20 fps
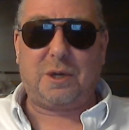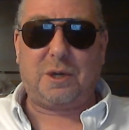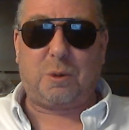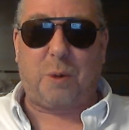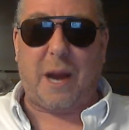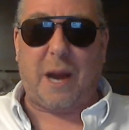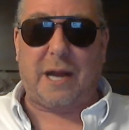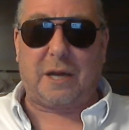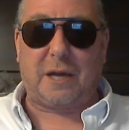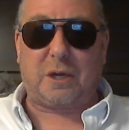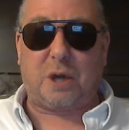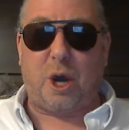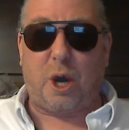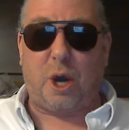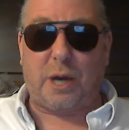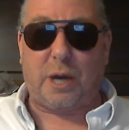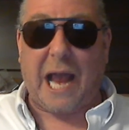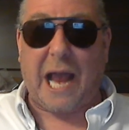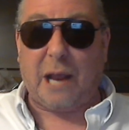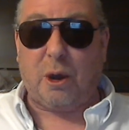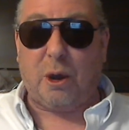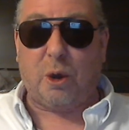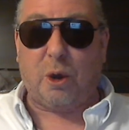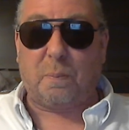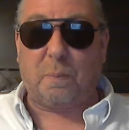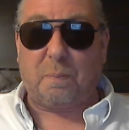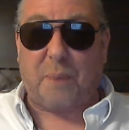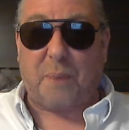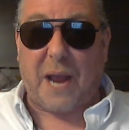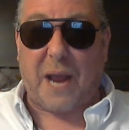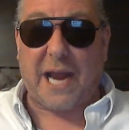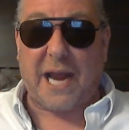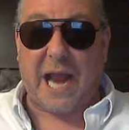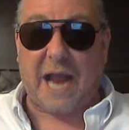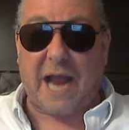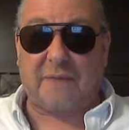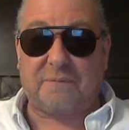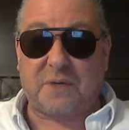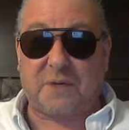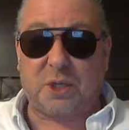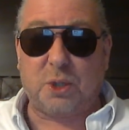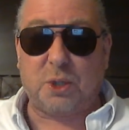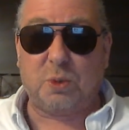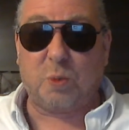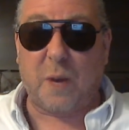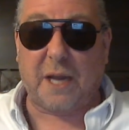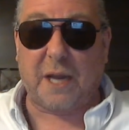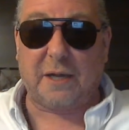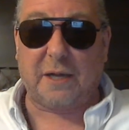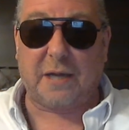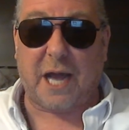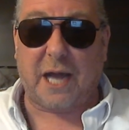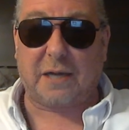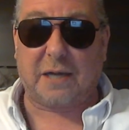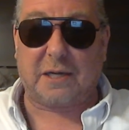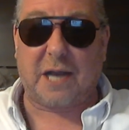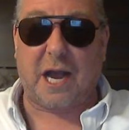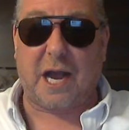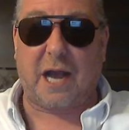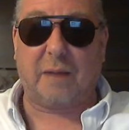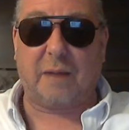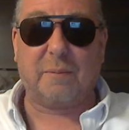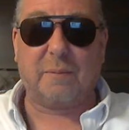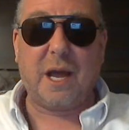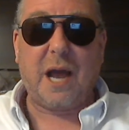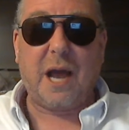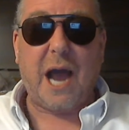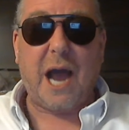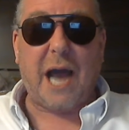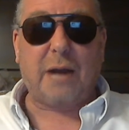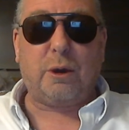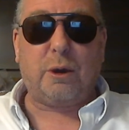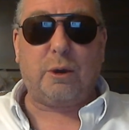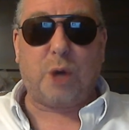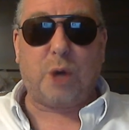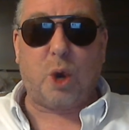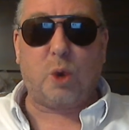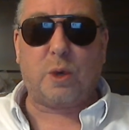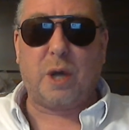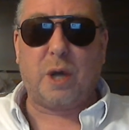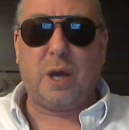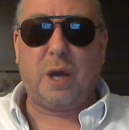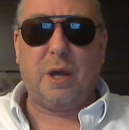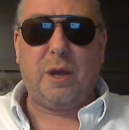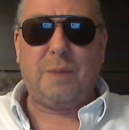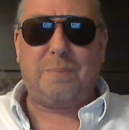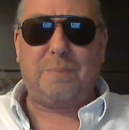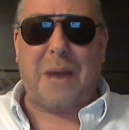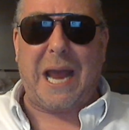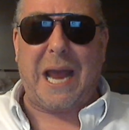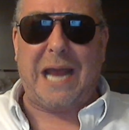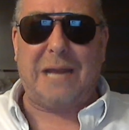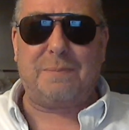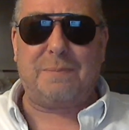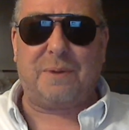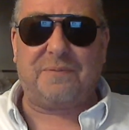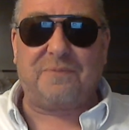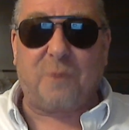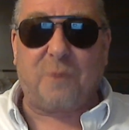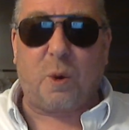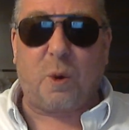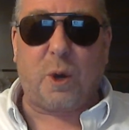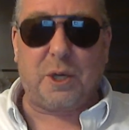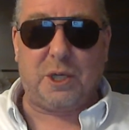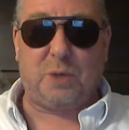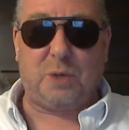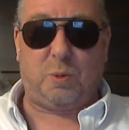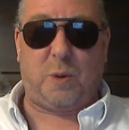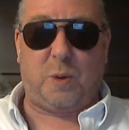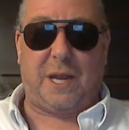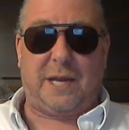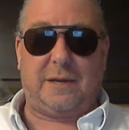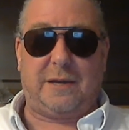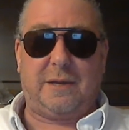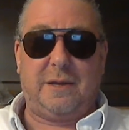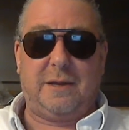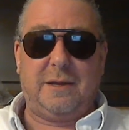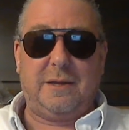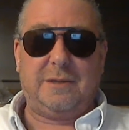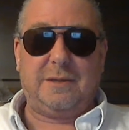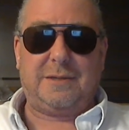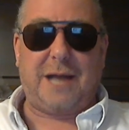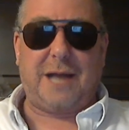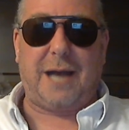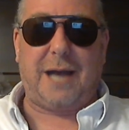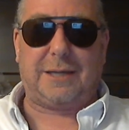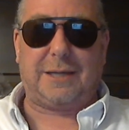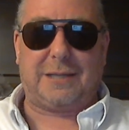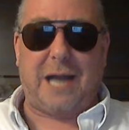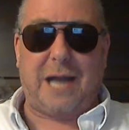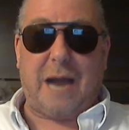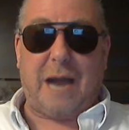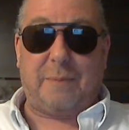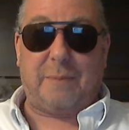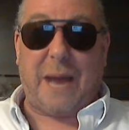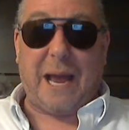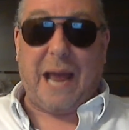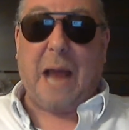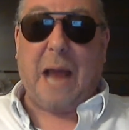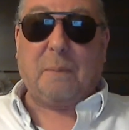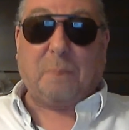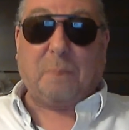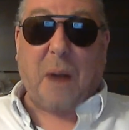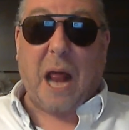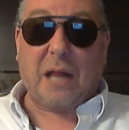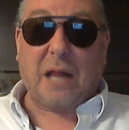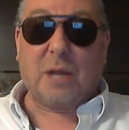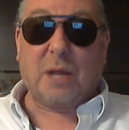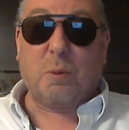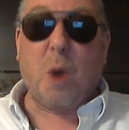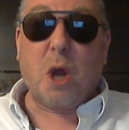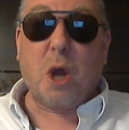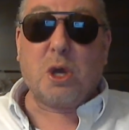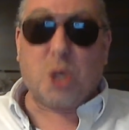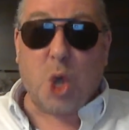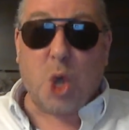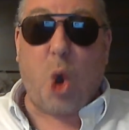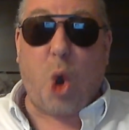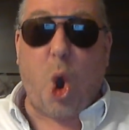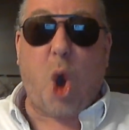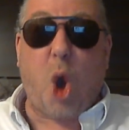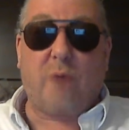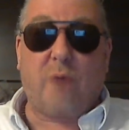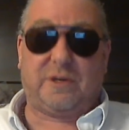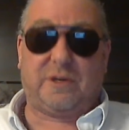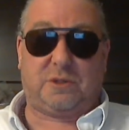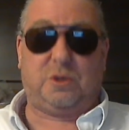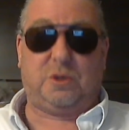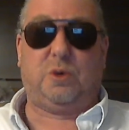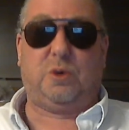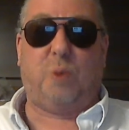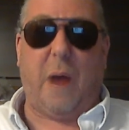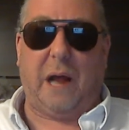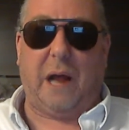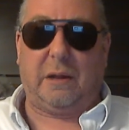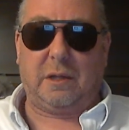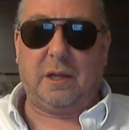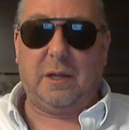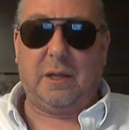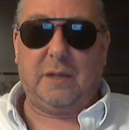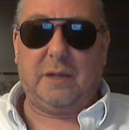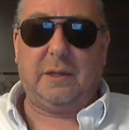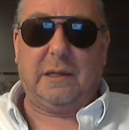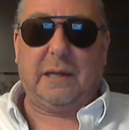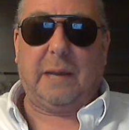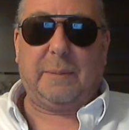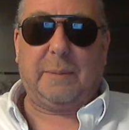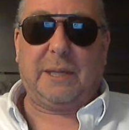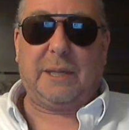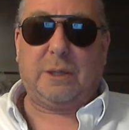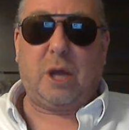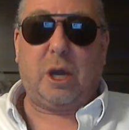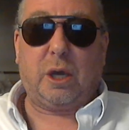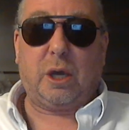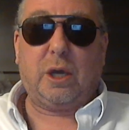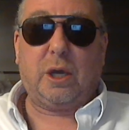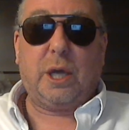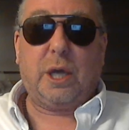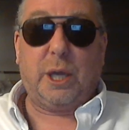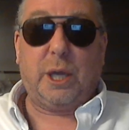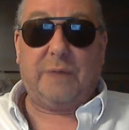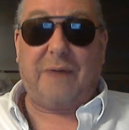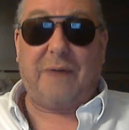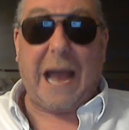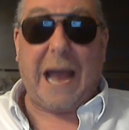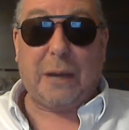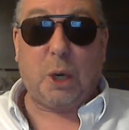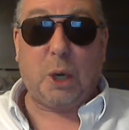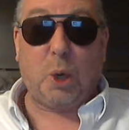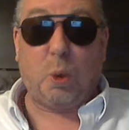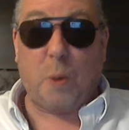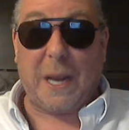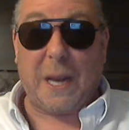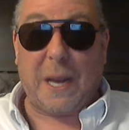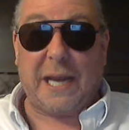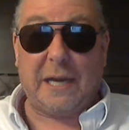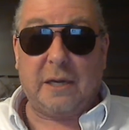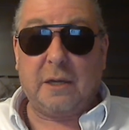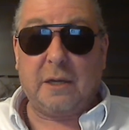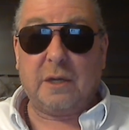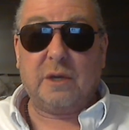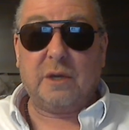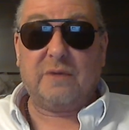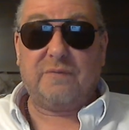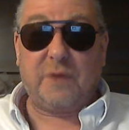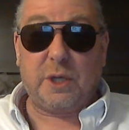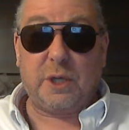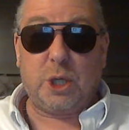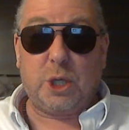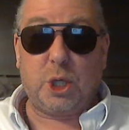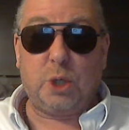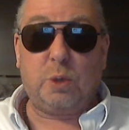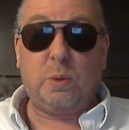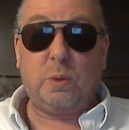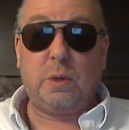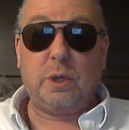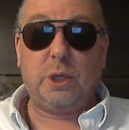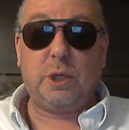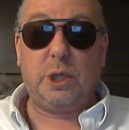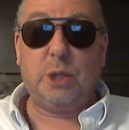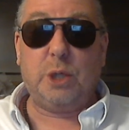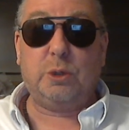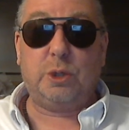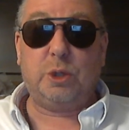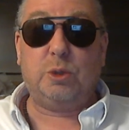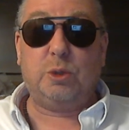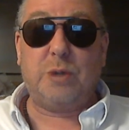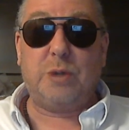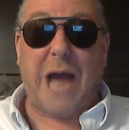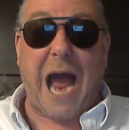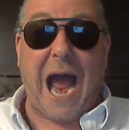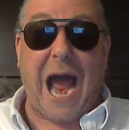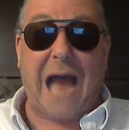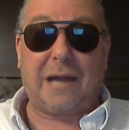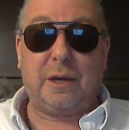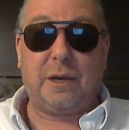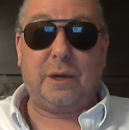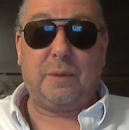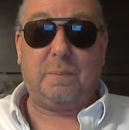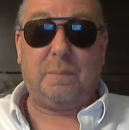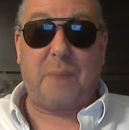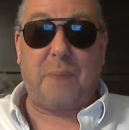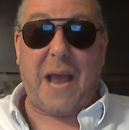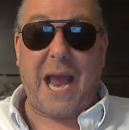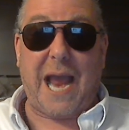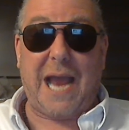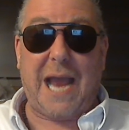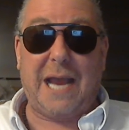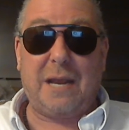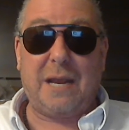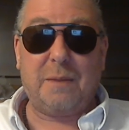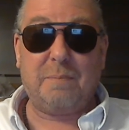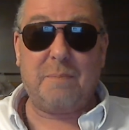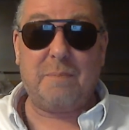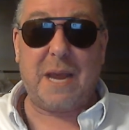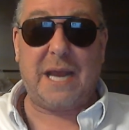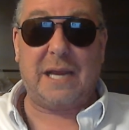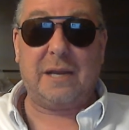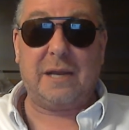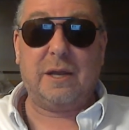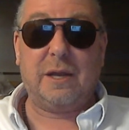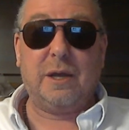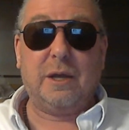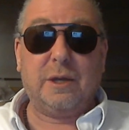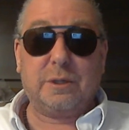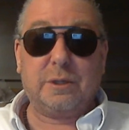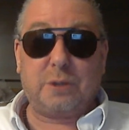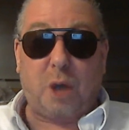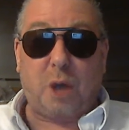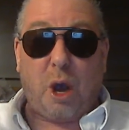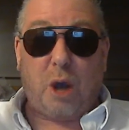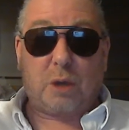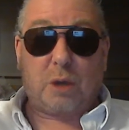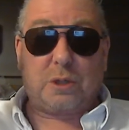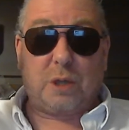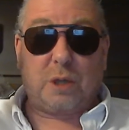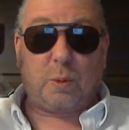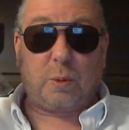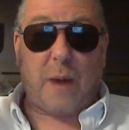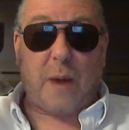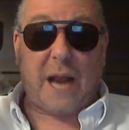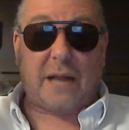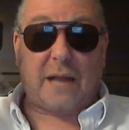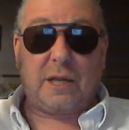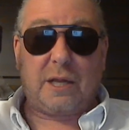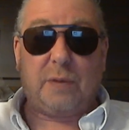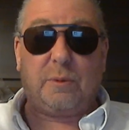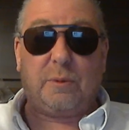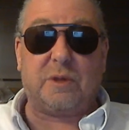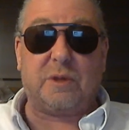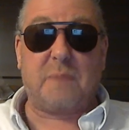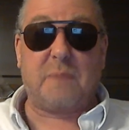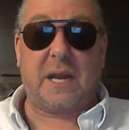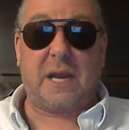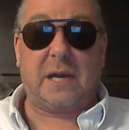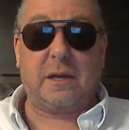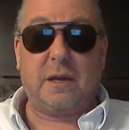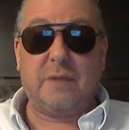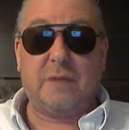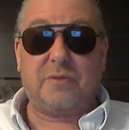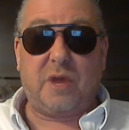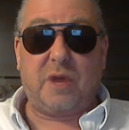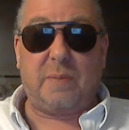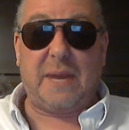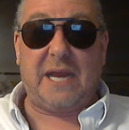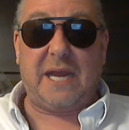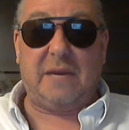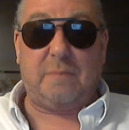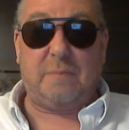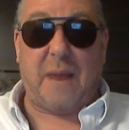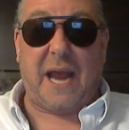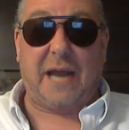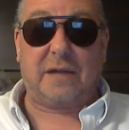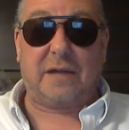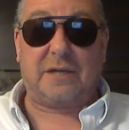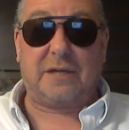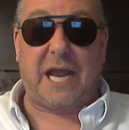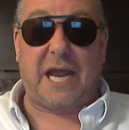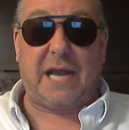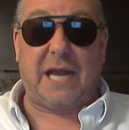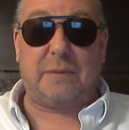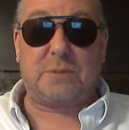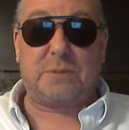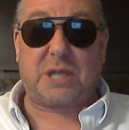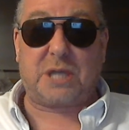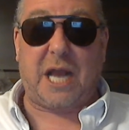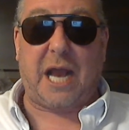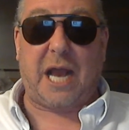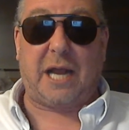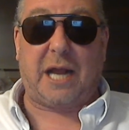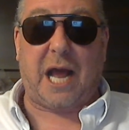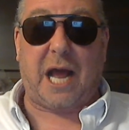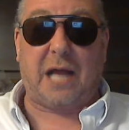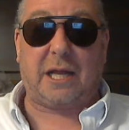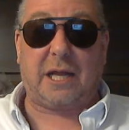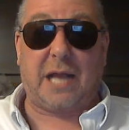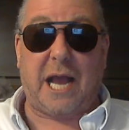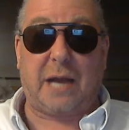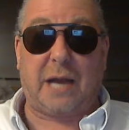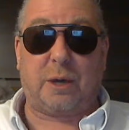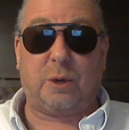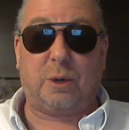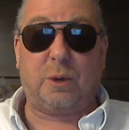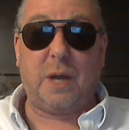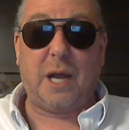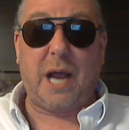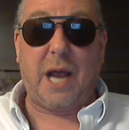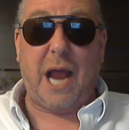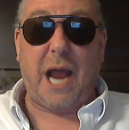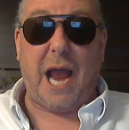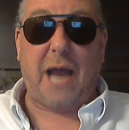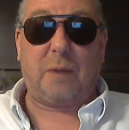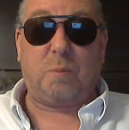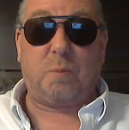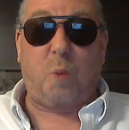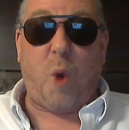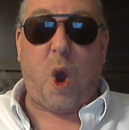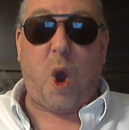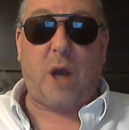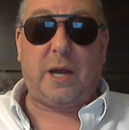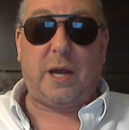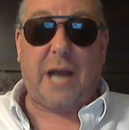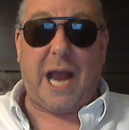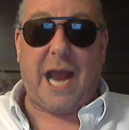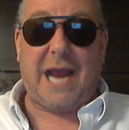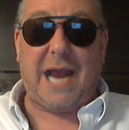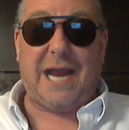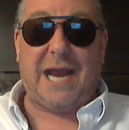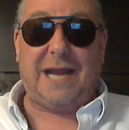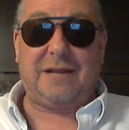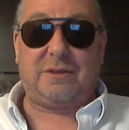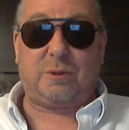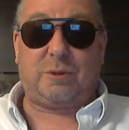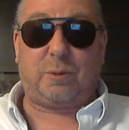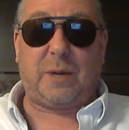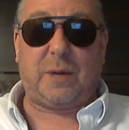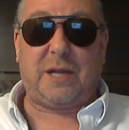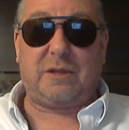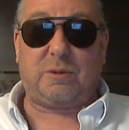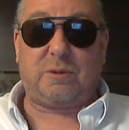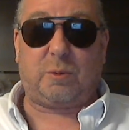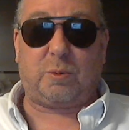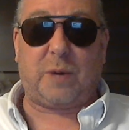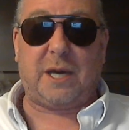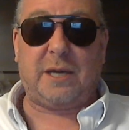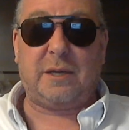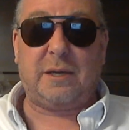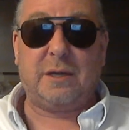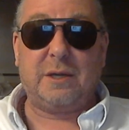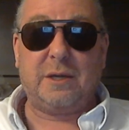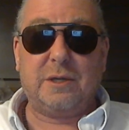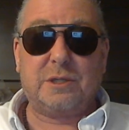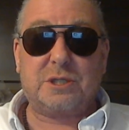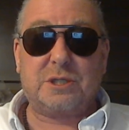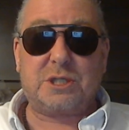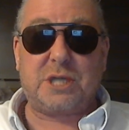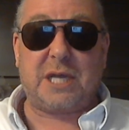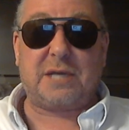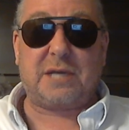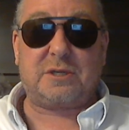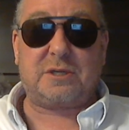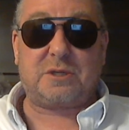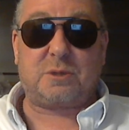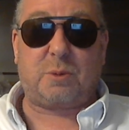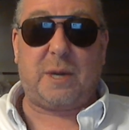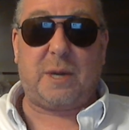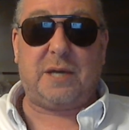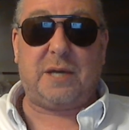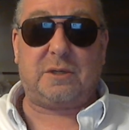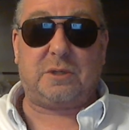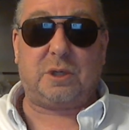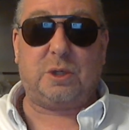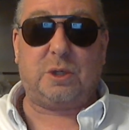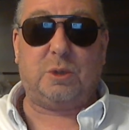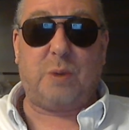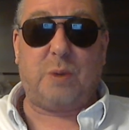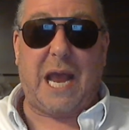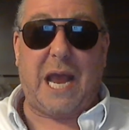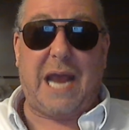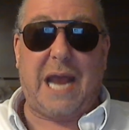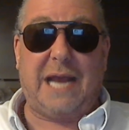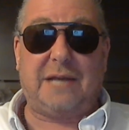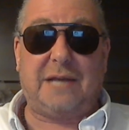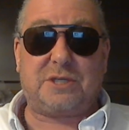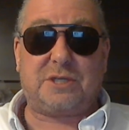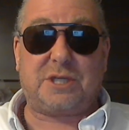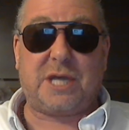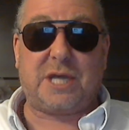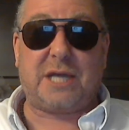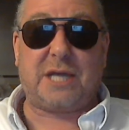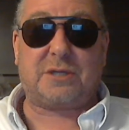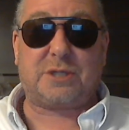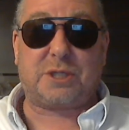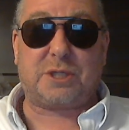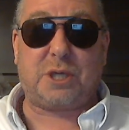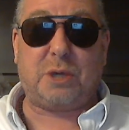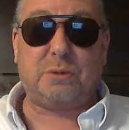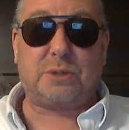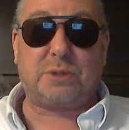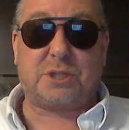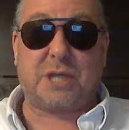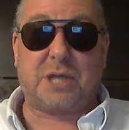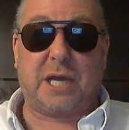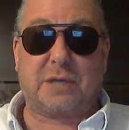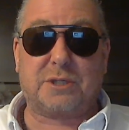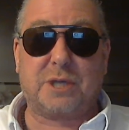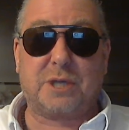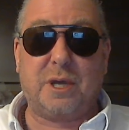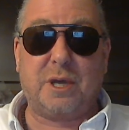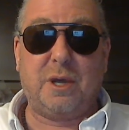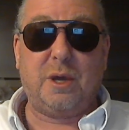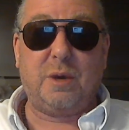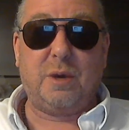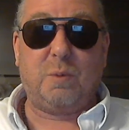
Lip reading: Credit card. I own PayAfterYouWin.com. I don't own PayBeforeYouWin.com. I probably wouldn't go over too well. I mean, look, if I don't win for you, you do not pay me. Talk directly with me, the Meat Man, Dave Scandaliato, at 1-833-632-8626.